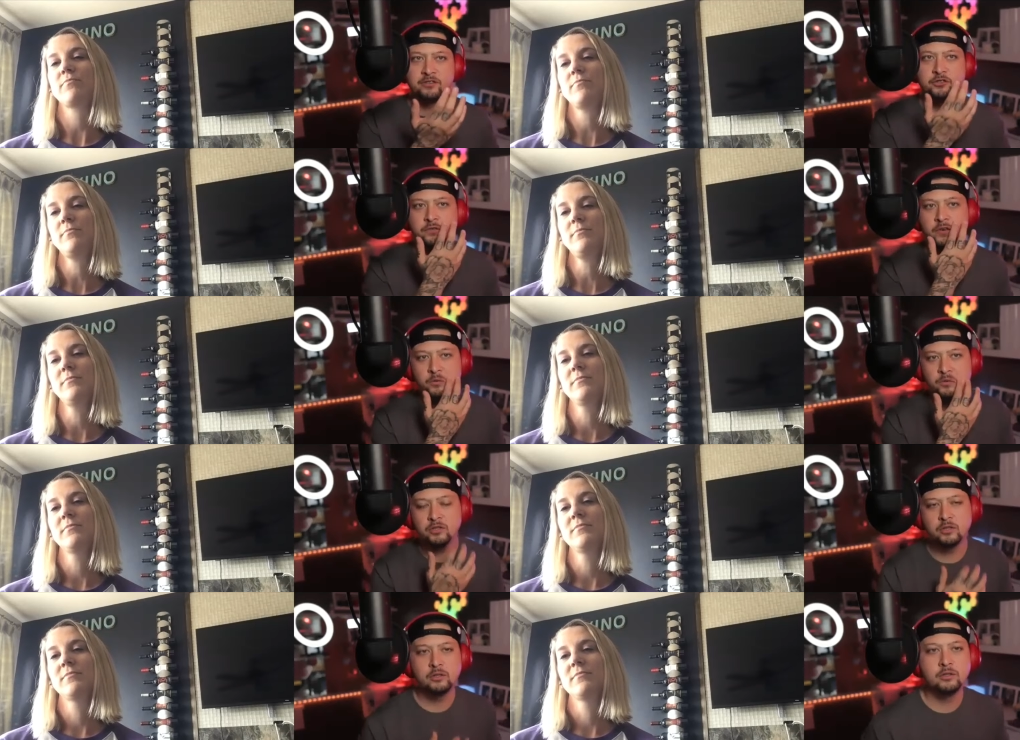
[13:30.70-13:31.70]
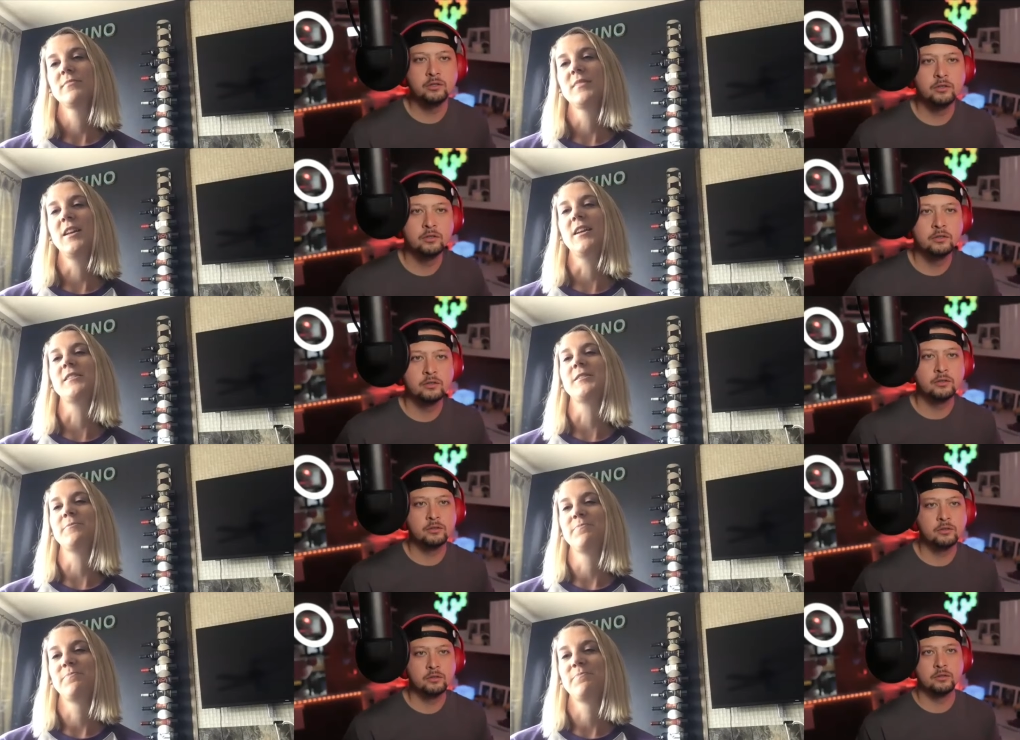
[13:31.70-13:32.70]
Speaker 1: you've owned? It is.
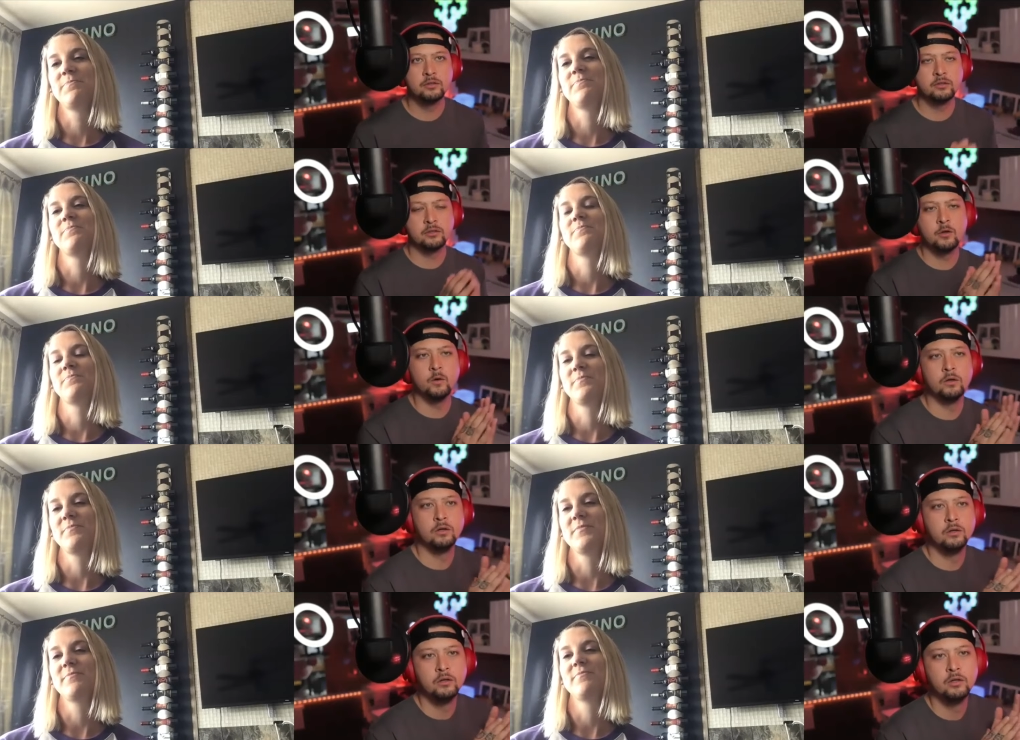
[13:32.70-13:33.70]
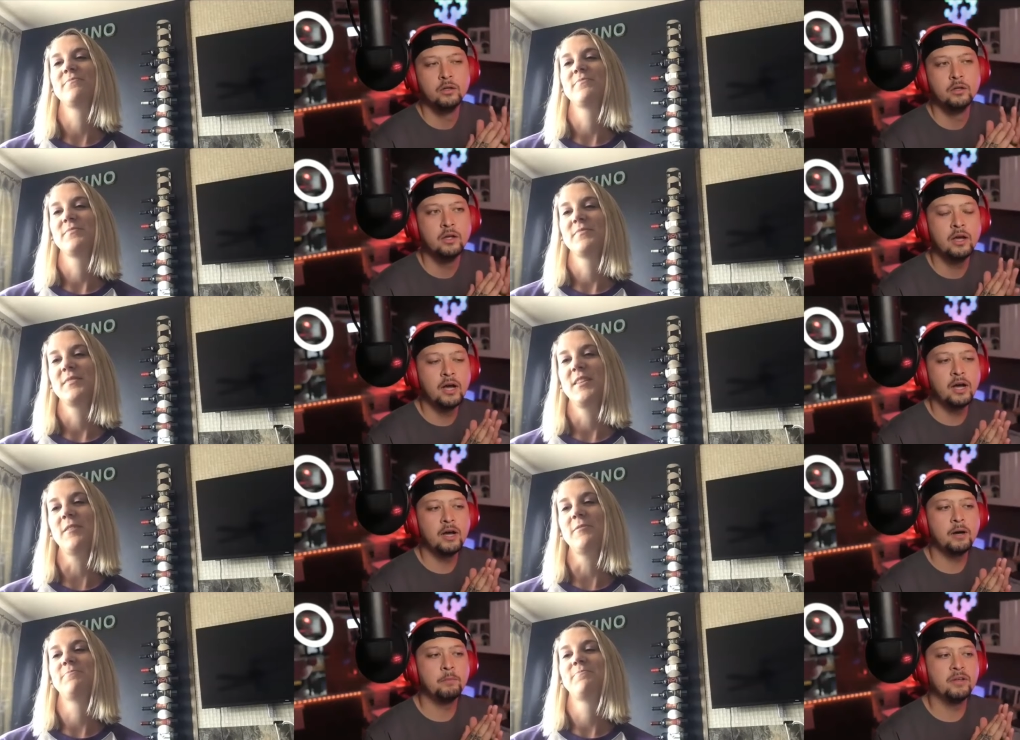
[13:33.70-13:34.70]
Cool. Um,
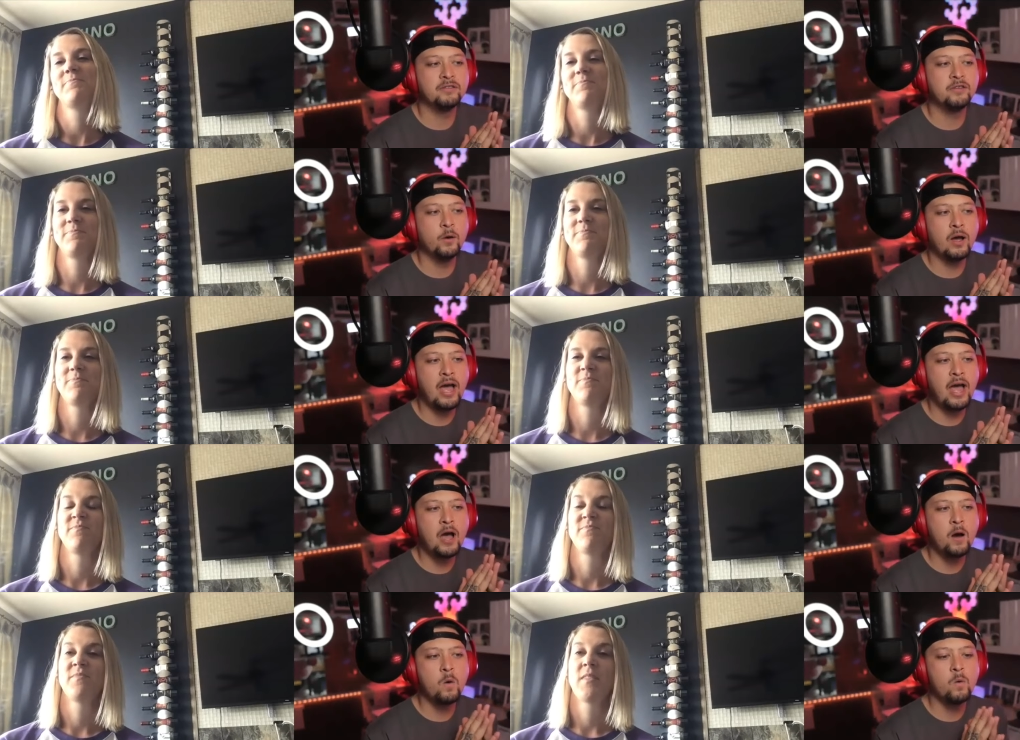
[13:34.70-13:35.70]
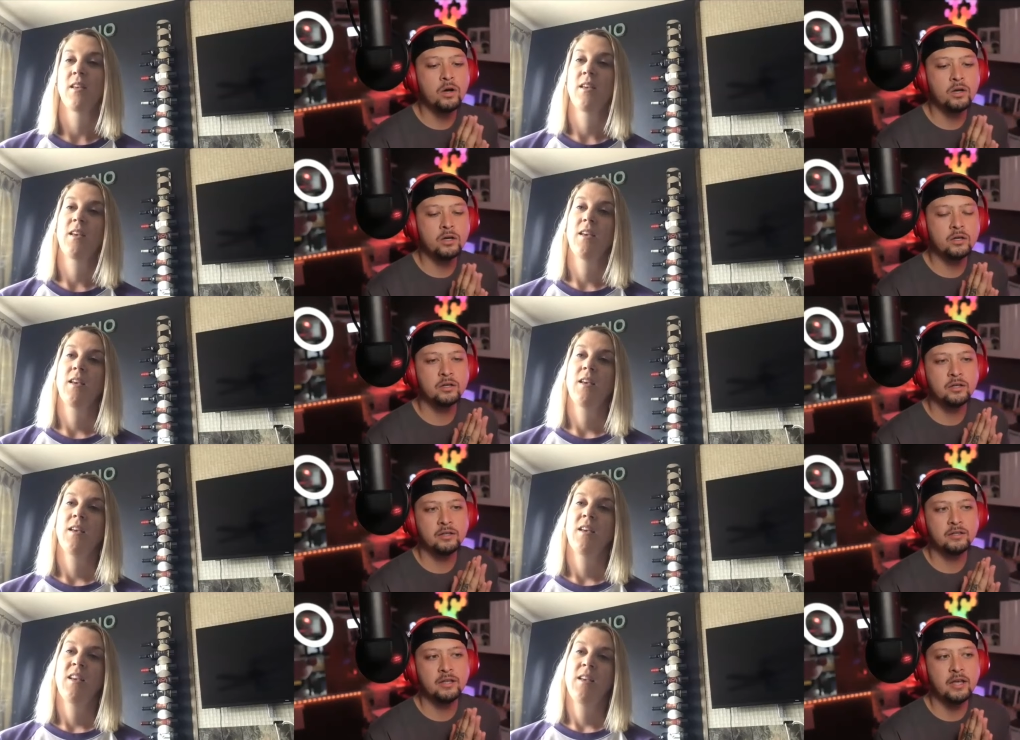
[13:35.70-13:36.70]
yeah. So how?
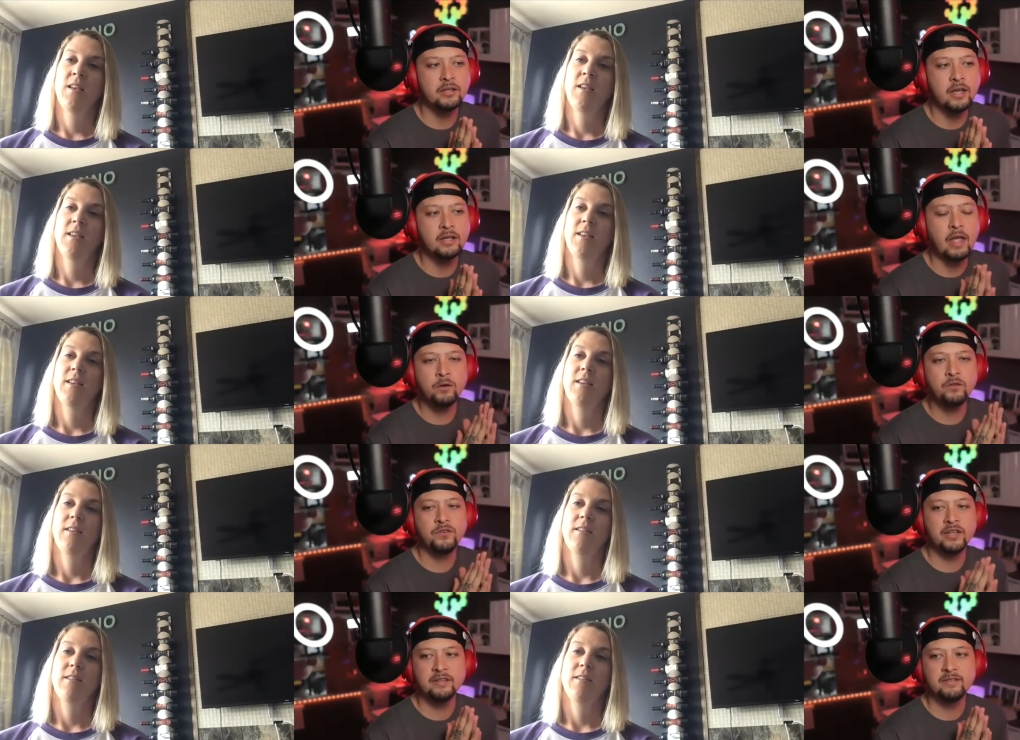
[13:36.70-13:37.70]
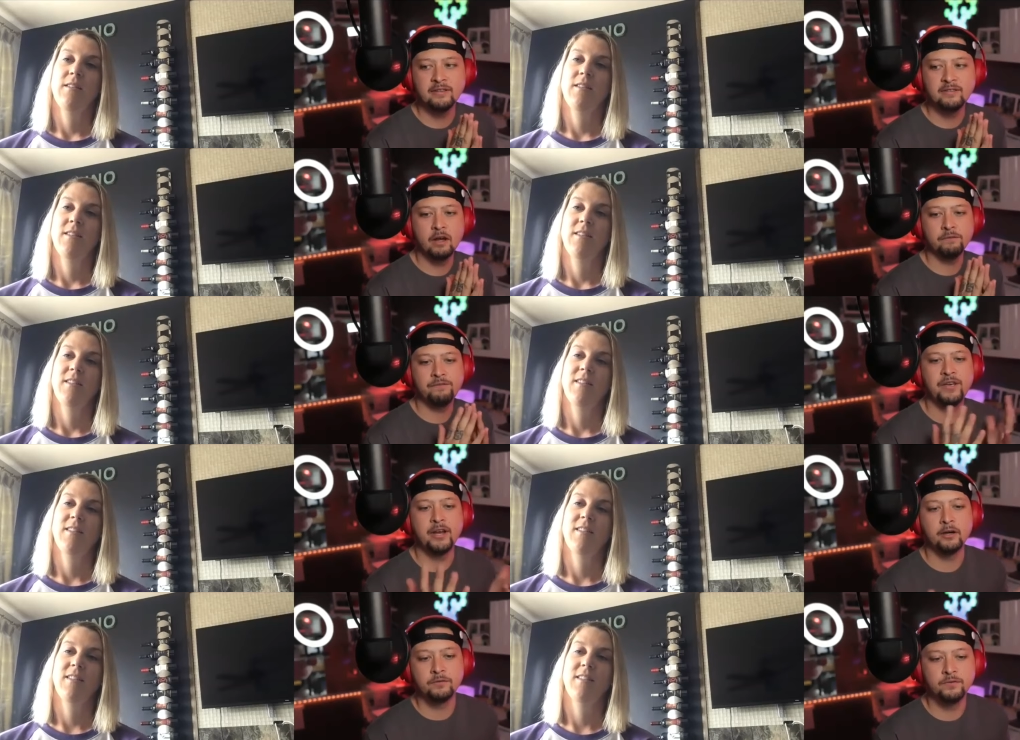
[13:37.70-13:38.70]
I, always feel like it's it's not fair
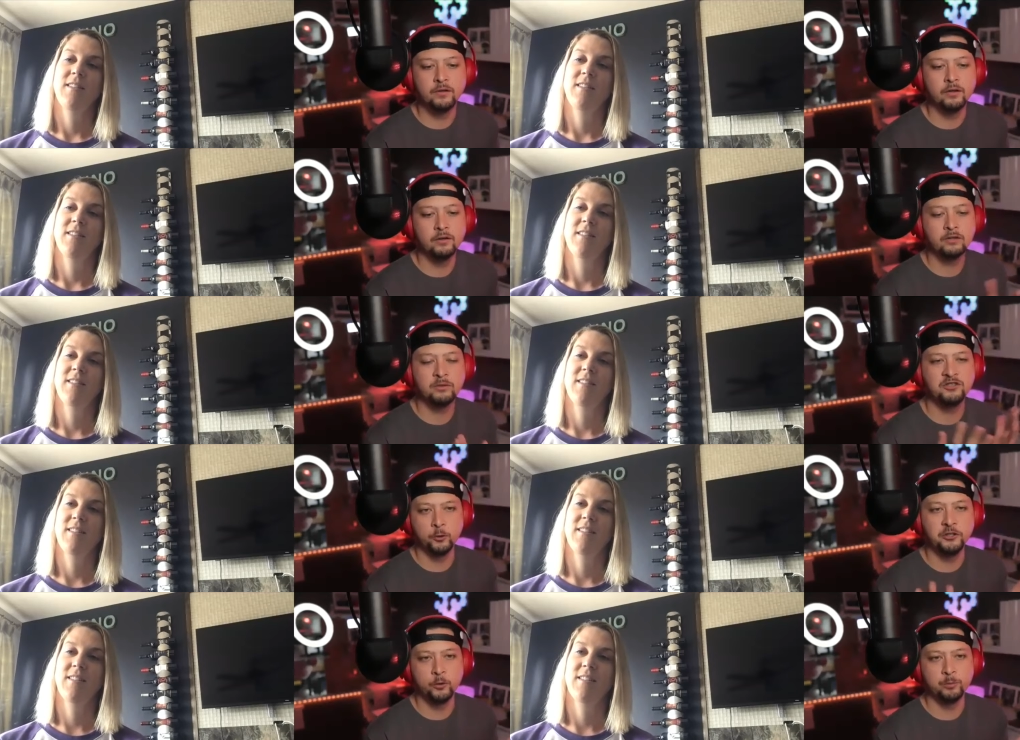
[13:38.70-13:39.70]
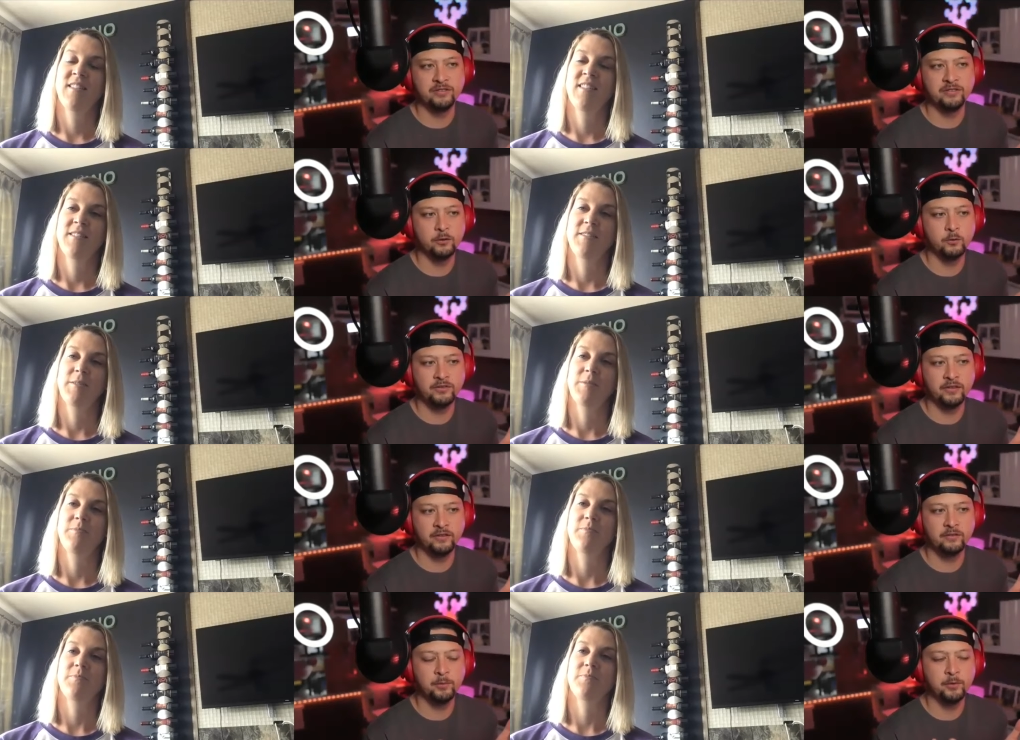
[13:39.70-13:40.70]
for especially newer business owners at this
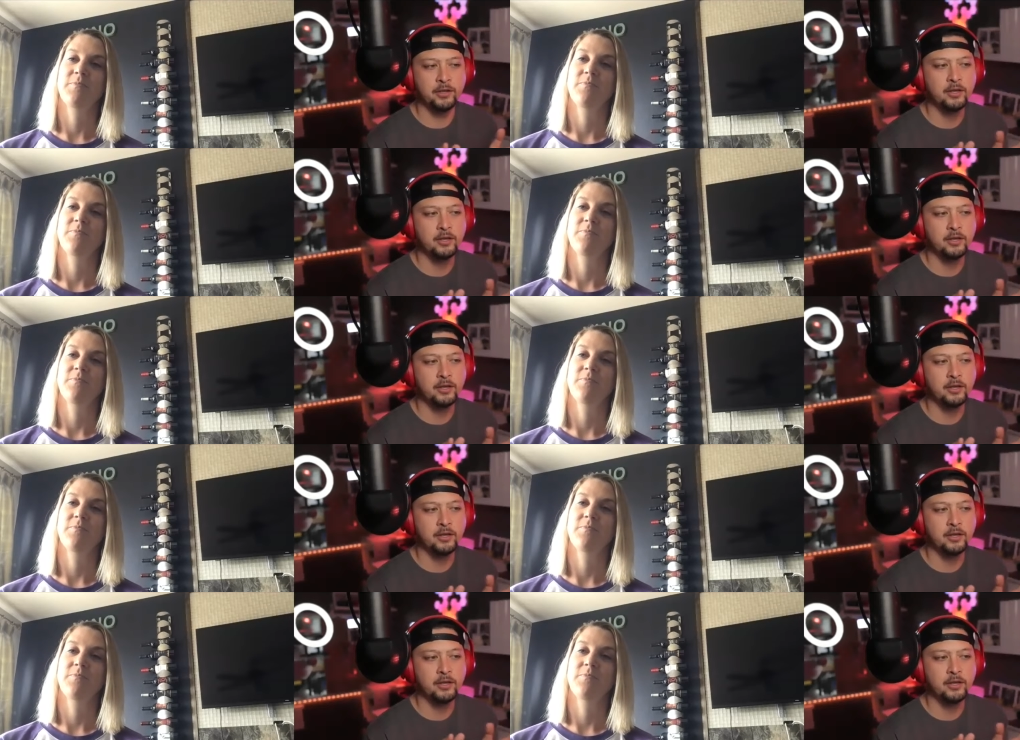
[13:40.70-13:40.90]
point.